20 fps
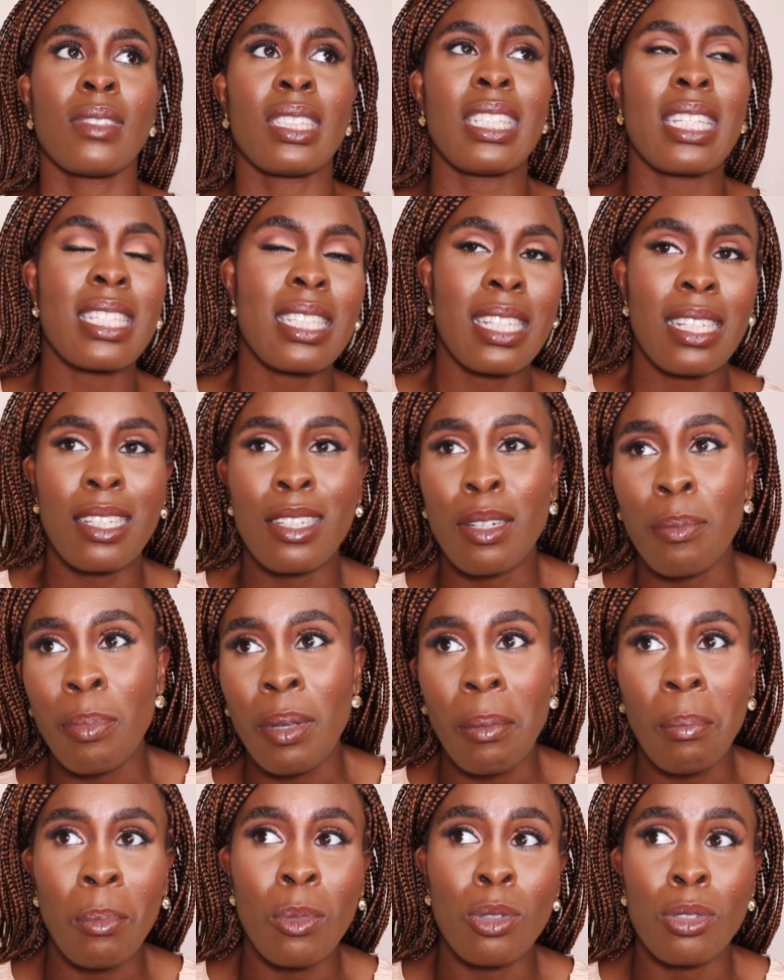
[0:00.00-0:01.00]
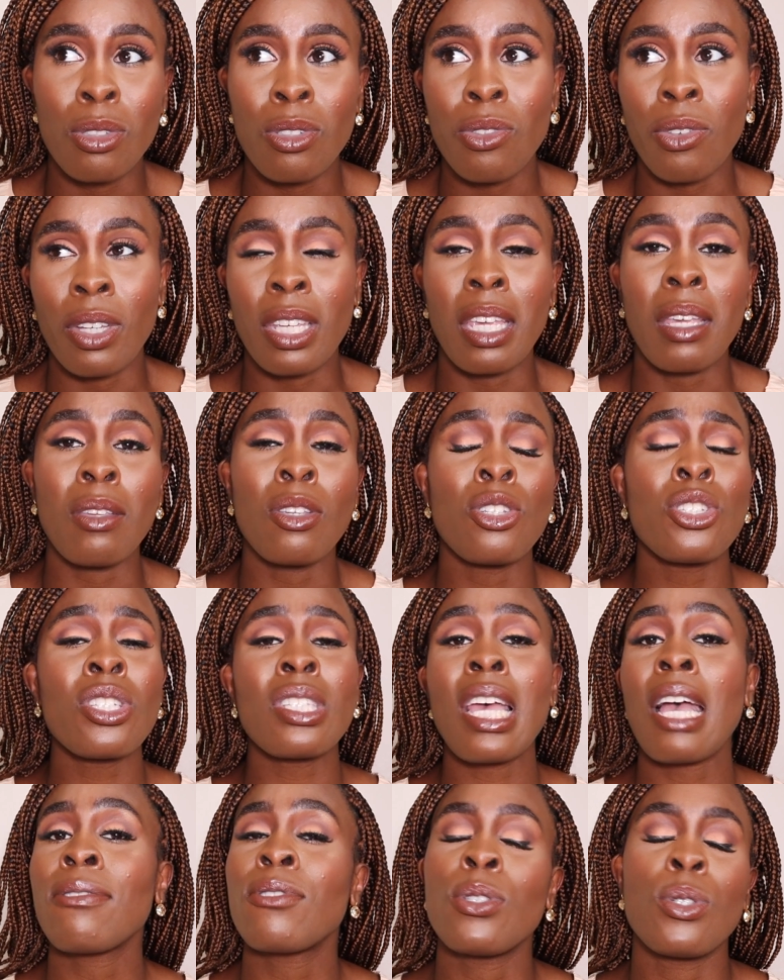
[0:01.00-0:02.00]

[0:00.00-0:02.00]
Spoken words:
it's a little bit more tricky. You just have to